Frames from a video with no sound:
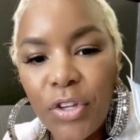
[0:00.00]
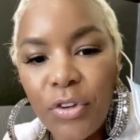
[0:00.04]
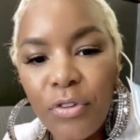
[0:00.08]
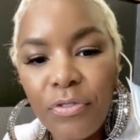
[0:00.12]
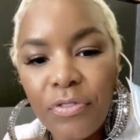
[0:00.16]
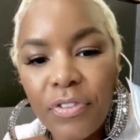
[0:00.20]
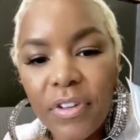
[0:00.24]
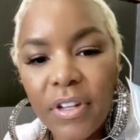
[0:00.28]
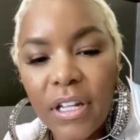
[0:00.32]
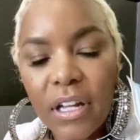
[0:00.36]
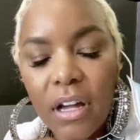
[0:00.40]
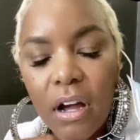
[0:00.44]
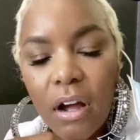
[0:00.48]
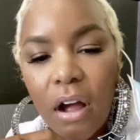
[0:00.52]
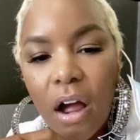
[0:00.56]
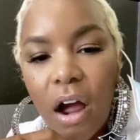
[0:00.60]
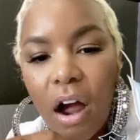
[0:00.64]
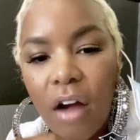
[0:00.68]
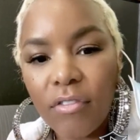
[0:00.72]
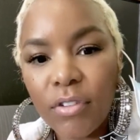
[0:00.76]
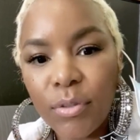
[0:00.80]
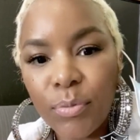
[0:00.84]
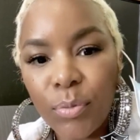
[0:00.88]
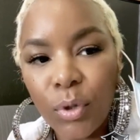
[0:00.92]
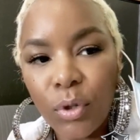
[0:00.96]
you feeling
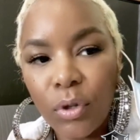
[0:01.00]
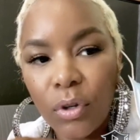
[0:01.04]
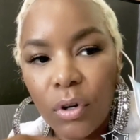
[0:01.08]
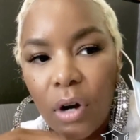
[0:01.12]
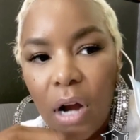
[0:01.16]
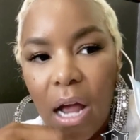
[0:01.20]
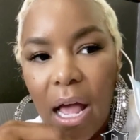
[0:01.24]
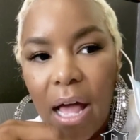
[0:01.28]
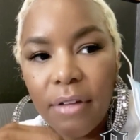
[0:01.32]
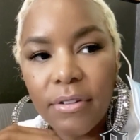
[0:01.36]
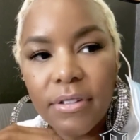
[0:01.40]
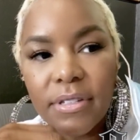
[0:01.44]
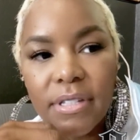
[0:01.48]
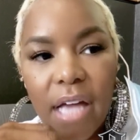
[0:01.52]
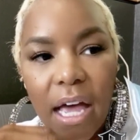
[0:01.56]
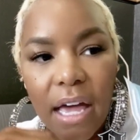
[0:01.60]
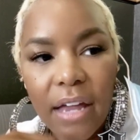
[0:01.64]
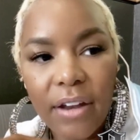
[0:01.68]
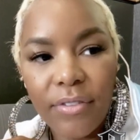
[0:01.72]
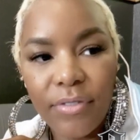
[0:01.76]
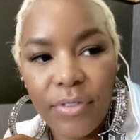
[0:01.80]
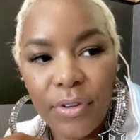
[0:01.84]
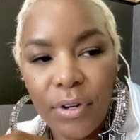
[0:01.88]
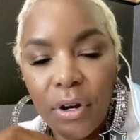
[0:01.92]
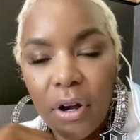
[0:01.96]
uncomfortable or
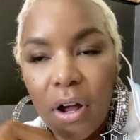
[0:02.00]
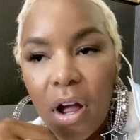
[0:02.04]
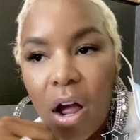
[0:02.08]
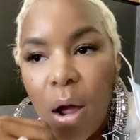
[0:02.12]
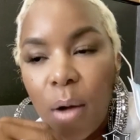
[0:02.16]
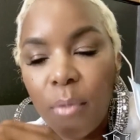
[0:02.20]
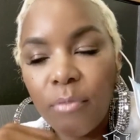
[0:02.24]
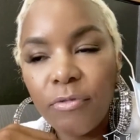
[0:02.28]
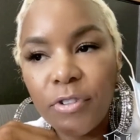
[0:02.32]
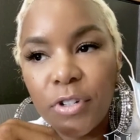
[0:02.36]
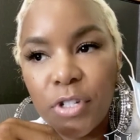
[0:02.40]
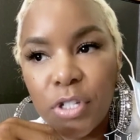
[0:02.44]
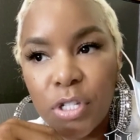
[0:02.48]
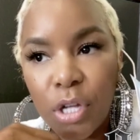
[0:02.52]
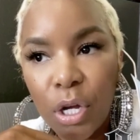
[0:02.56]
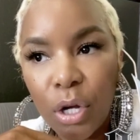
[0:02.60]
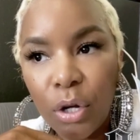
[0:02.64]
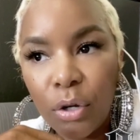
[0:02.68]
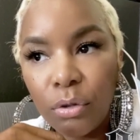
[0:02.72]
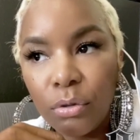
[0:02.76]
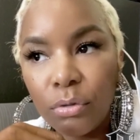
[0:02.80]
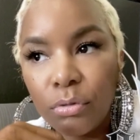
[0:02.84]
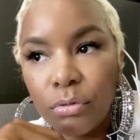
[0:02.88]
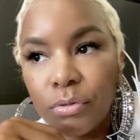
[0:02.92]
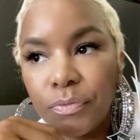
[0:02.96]
outside of your comfort
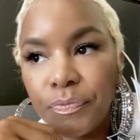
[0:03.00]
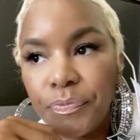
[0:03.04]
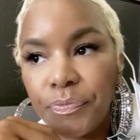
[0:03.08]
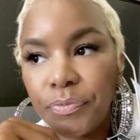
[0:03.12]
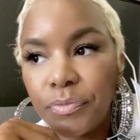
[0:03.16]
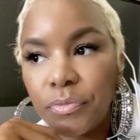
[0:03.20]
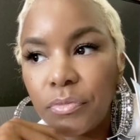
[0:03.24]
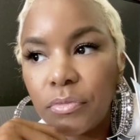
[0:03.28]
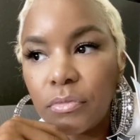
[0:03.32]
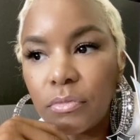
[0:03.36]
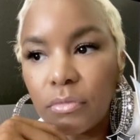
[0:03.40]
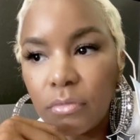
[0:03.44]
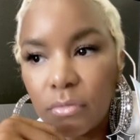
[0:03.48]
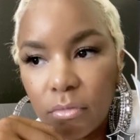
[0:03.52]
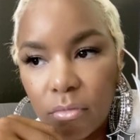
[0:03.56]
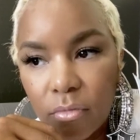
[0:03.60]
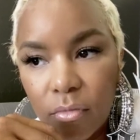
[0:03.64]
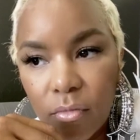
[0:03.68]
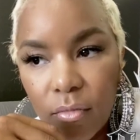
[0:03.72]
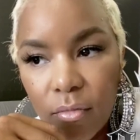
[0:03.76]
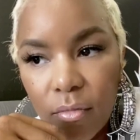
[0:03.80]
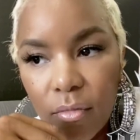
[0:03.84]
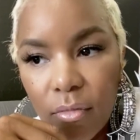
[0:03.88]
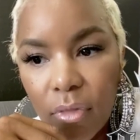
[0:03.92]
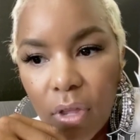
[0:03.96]
zone,
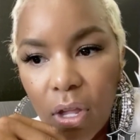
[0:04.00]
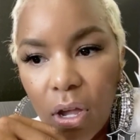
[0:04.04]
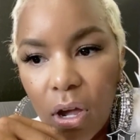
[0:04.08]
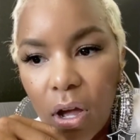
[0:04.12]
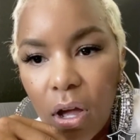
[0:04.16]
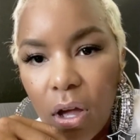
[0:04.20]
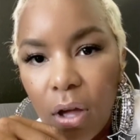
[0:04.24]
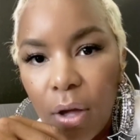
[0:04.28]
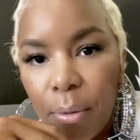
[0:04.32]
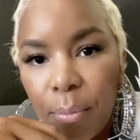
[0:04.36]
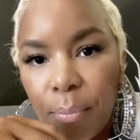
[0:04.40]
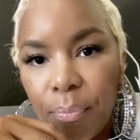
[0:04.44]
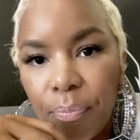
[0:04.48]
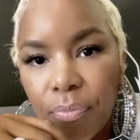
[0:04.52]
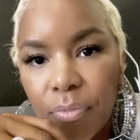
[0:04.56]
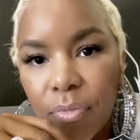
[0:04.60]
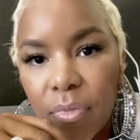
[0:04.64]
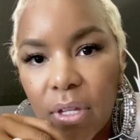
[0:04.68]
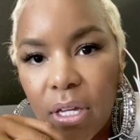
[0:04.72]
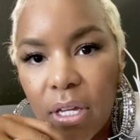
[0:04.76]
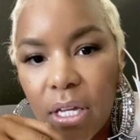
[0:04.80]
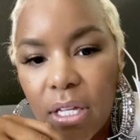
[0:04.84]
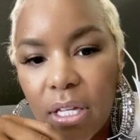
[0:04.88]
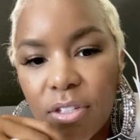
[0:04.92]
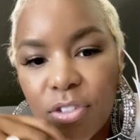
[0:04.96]
um,
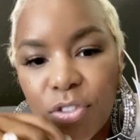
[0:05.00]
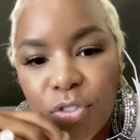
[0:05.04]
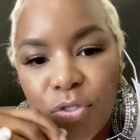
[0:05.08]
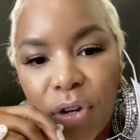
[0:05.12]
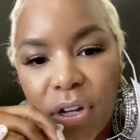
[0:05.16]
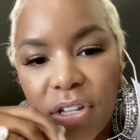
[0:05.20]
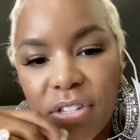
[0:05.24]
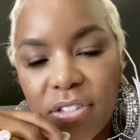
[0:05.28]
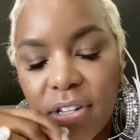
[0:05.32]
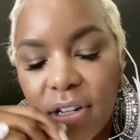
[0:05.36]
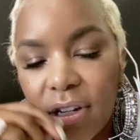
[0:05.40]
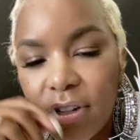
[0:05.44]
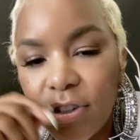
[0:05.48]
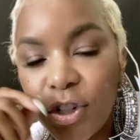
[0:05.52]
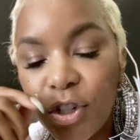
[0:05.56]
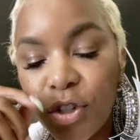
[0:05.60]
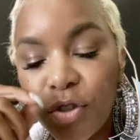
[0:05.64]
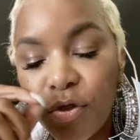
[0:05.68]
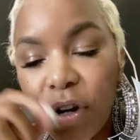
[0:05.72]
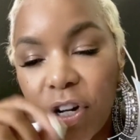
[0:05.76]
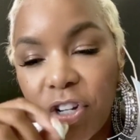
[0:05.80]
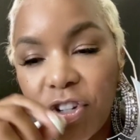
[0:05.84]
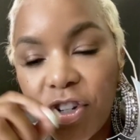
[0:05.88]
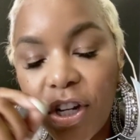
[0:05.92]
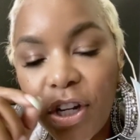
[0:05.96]
it's stressing,
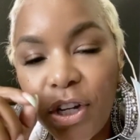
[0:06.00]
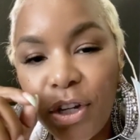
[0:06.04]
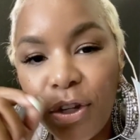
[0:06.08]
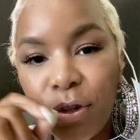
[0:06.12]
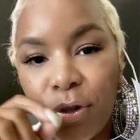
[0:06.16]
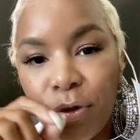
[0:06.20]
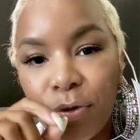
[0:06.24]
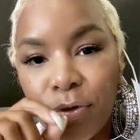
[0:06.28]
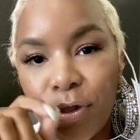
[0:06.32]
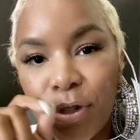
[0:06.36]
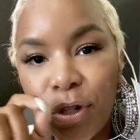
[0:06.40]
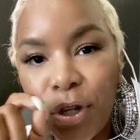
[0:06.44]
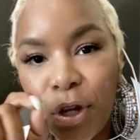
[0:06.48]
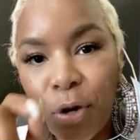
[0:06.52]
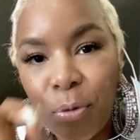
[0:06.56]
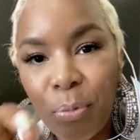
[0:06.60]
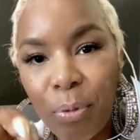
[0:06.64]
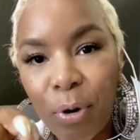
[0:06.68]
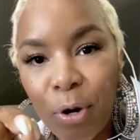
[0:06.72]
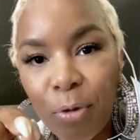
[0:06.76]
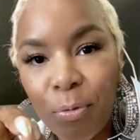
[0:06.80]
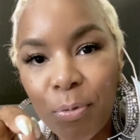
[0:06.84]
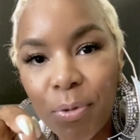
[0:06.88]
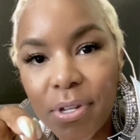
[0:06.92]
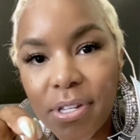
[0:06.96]
stretching you to your
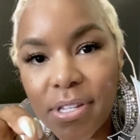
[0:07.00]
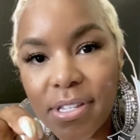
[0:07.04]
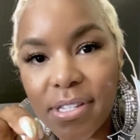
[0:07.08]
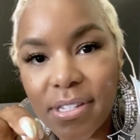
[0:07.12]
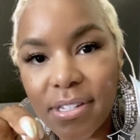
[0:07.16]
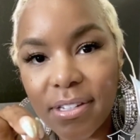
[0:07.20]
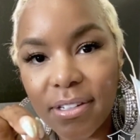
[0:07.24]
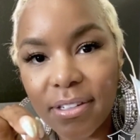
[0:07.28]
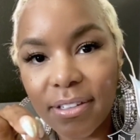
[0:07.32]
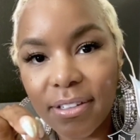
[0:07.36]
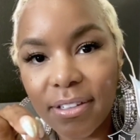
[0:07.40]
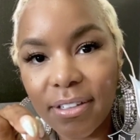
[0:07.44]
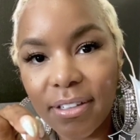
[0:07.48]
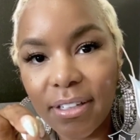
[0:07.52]
purpose.